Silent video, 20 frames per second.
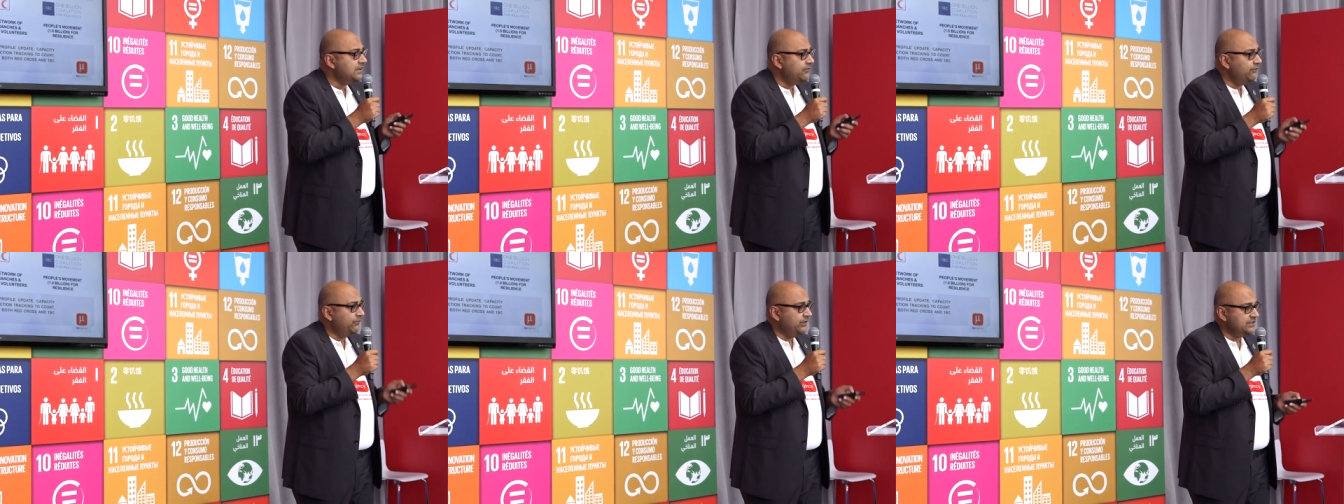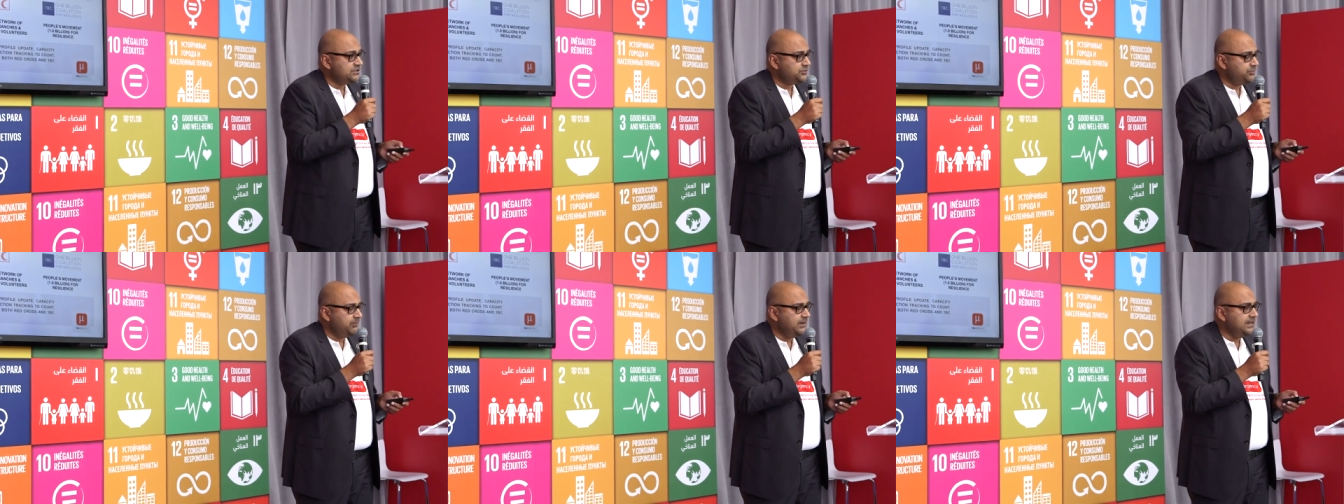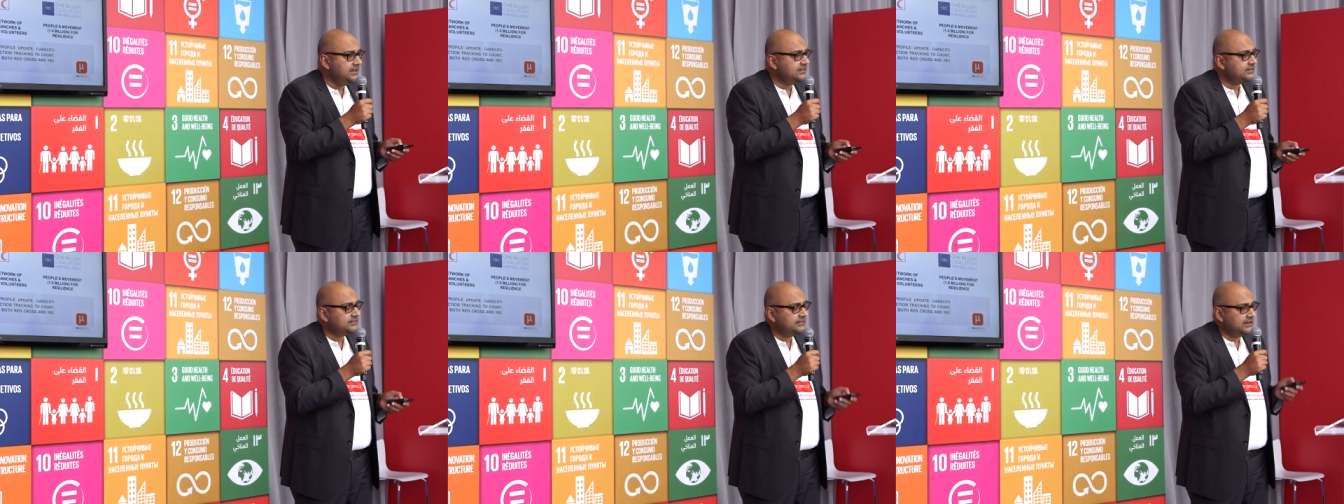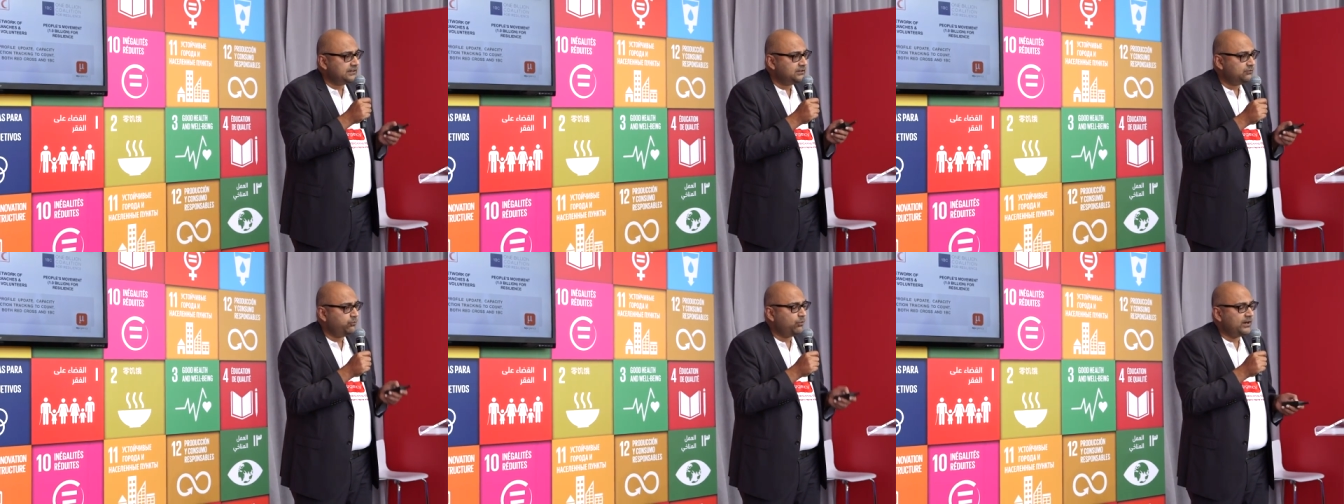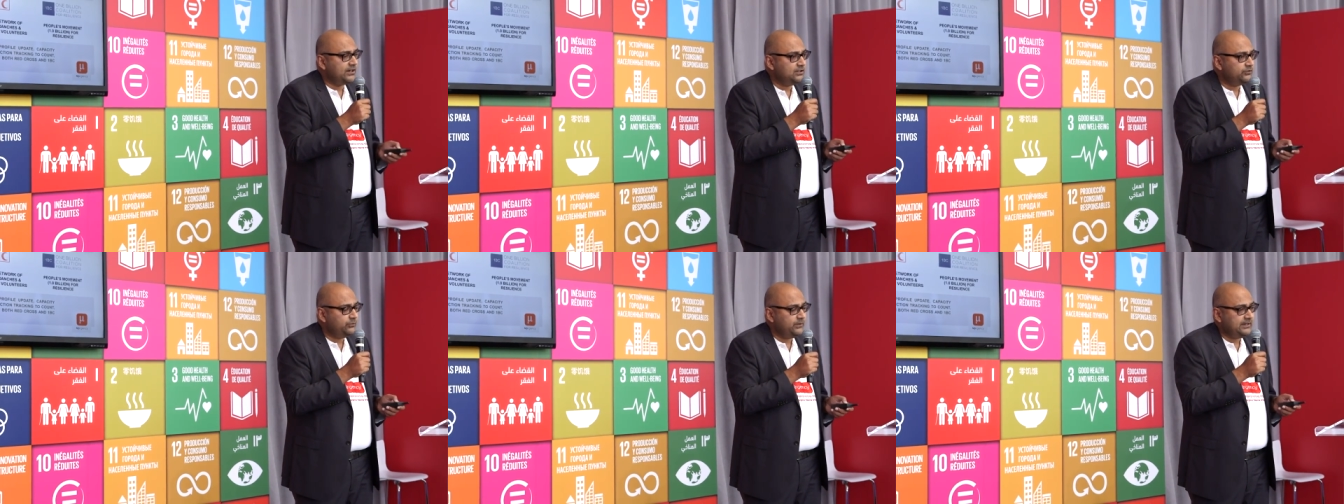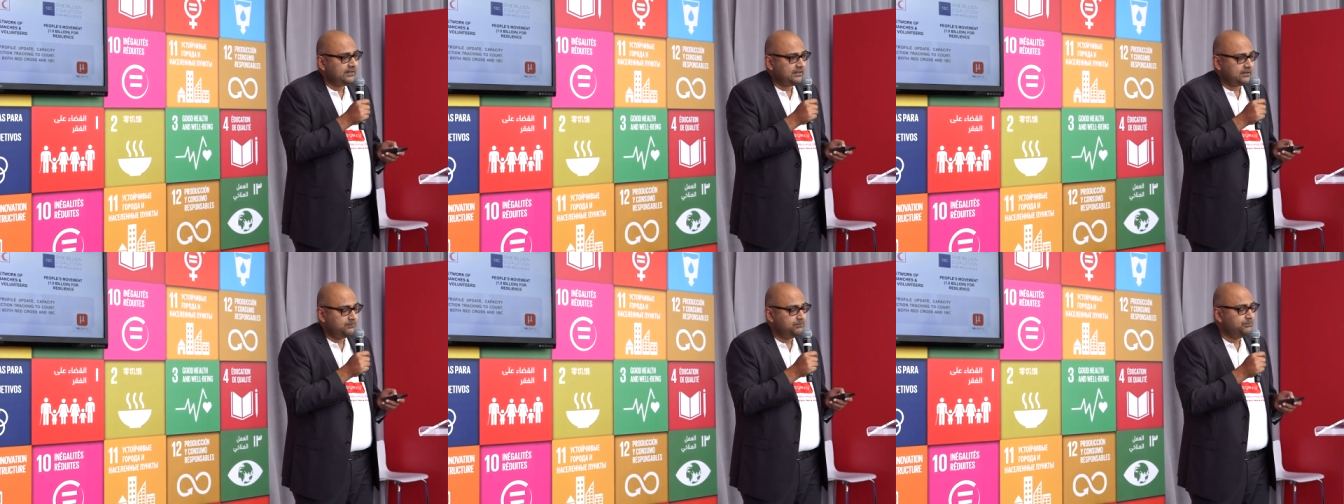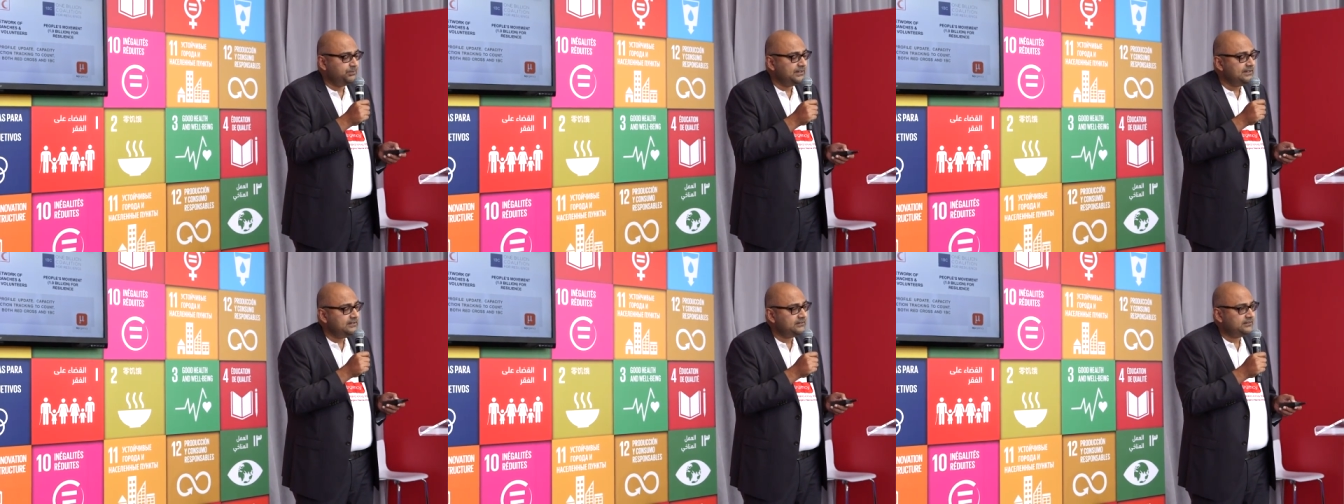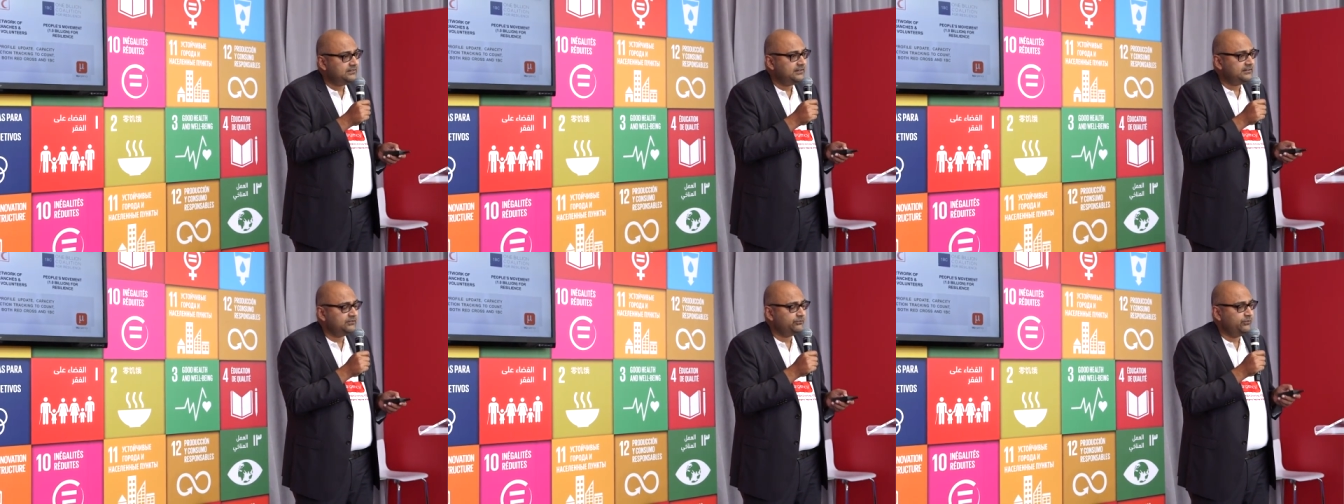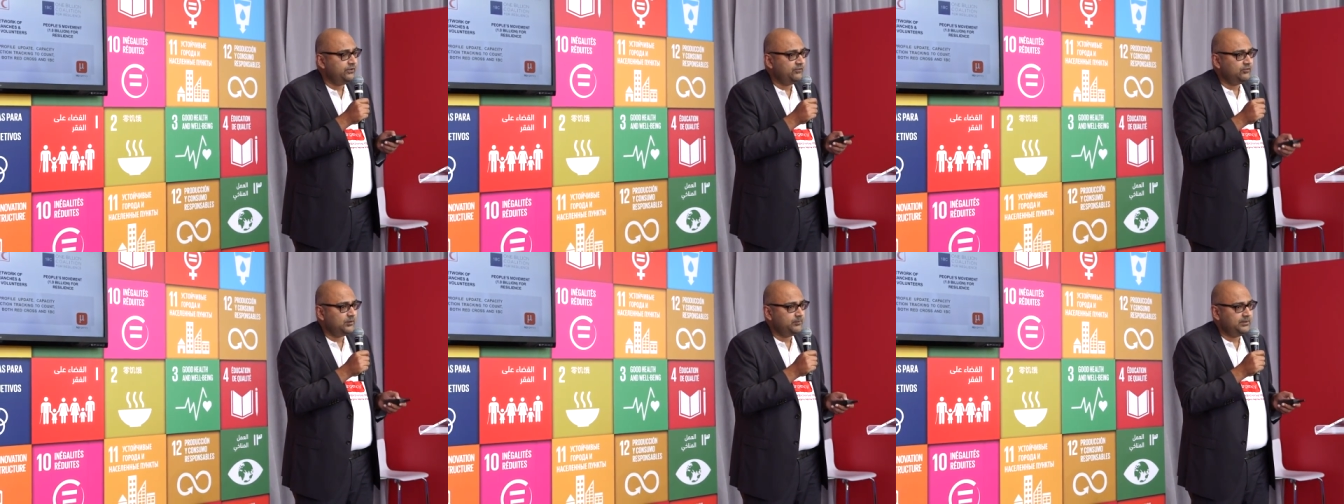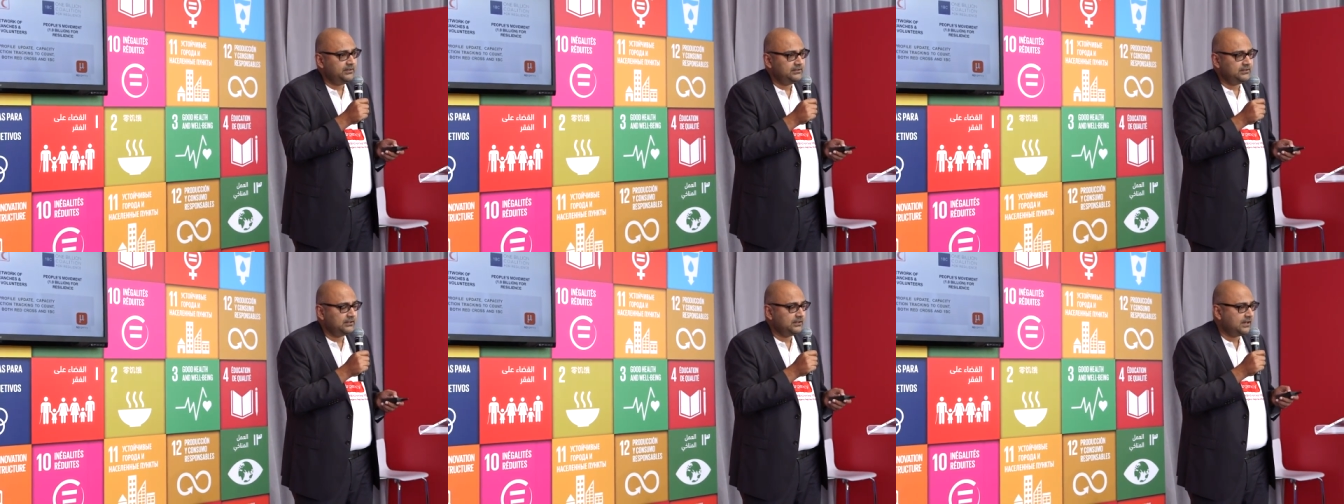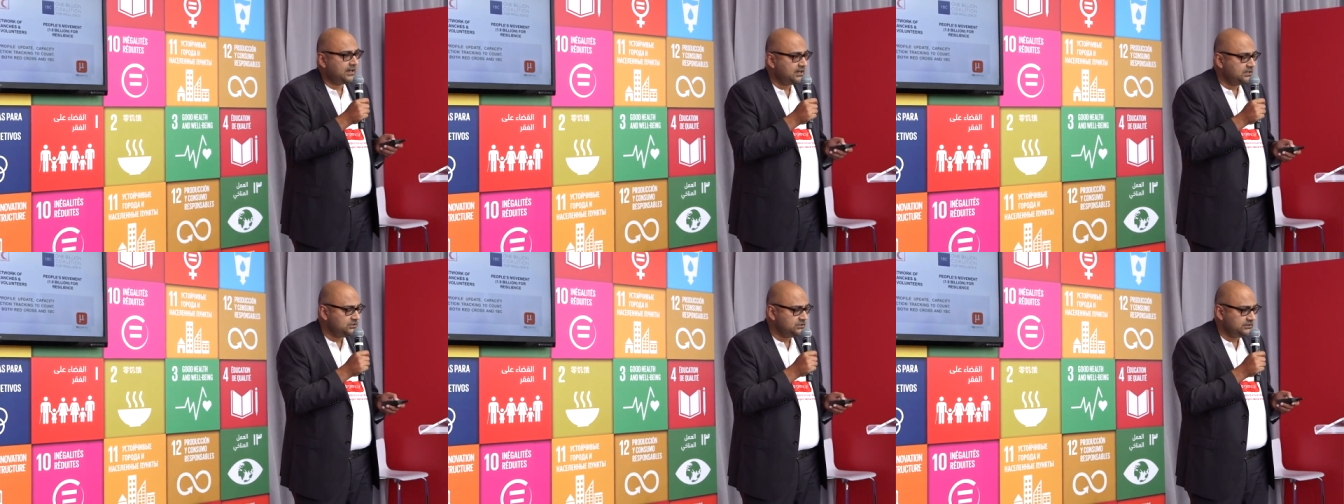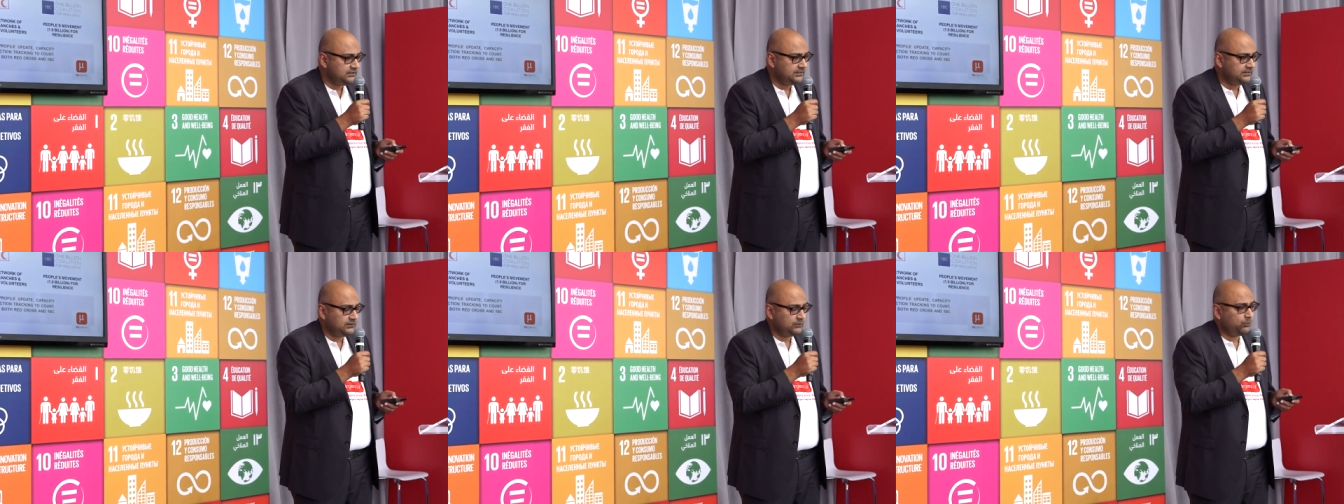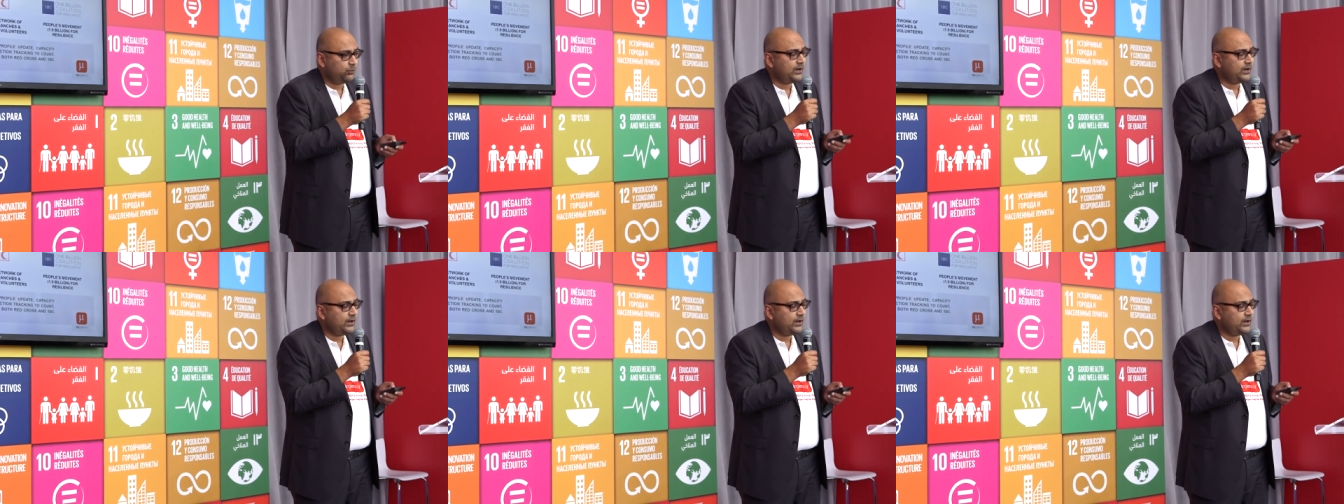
which means that once we complete this, we will be the largest,